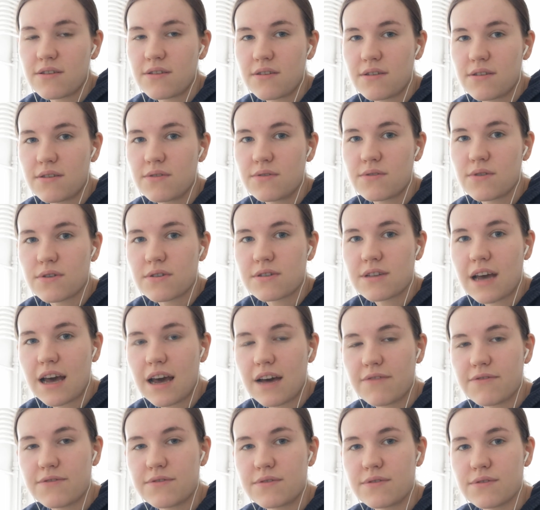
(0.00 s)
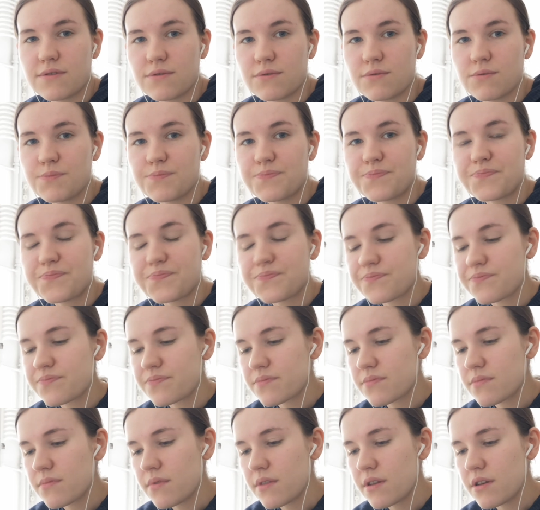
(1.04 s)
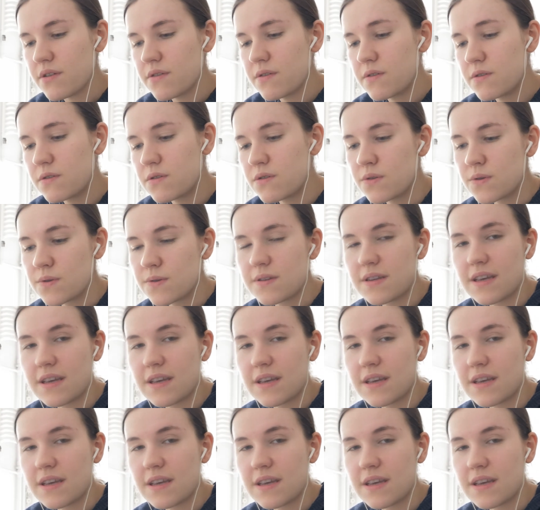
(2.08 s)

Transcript: You don't have to choose